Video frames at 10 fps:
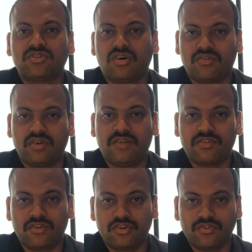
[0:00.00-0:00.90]
or
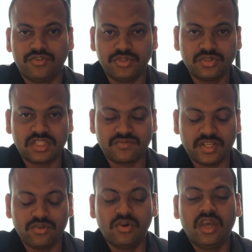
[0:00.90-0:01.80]
after one or two uses
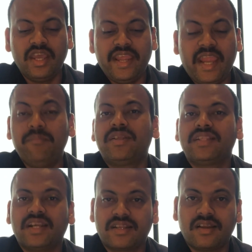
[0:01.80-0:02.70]
when you empty
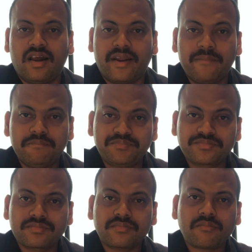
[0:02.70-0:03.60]
that card.
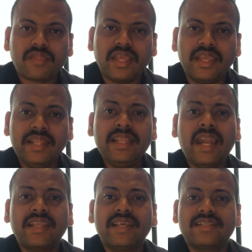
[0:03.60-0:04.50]
In
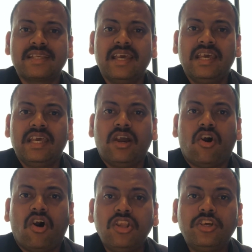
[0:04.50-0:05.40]
that case,
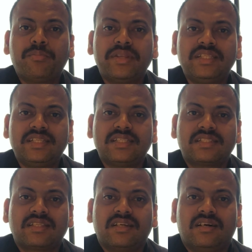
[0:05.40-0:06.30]
all your
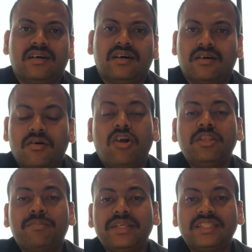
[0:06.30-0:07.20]
breaches, all
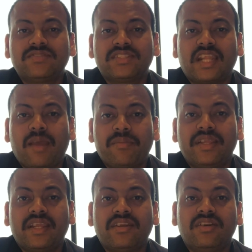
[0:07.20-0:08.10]
the breaches which are
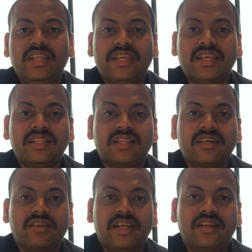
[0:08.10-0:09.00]
happening and leaking
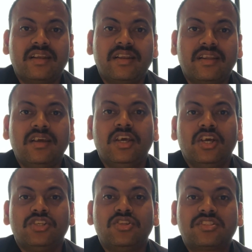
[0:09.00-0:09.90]
the credit card data,
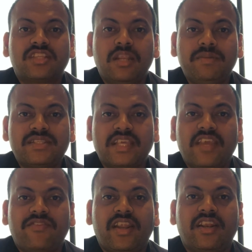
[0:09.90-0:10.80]
you'll still be
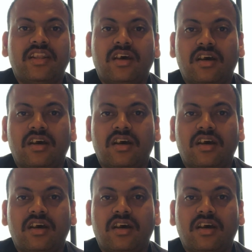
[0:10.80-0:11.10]
safe, and